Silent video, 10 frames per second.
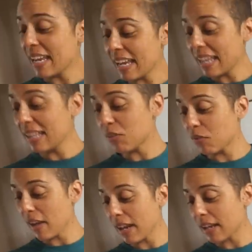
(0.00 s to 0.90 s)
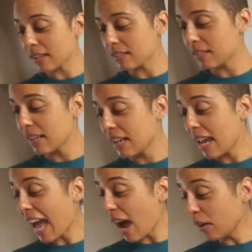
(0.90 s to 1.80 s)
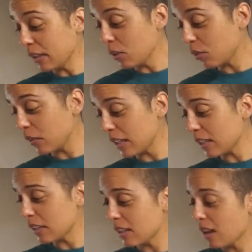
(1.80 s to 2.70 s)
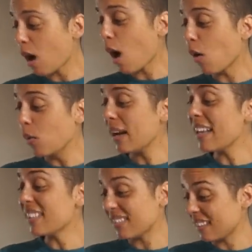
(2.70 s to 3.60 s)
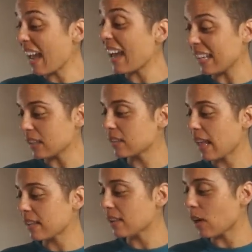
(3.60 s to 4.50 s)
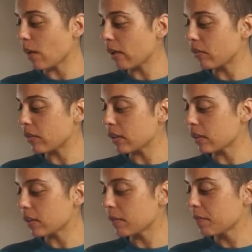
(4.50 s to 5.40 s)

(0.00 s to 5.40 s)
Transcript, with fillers: End fast. How do you feel? Oh, ecstatic. That's how I feel.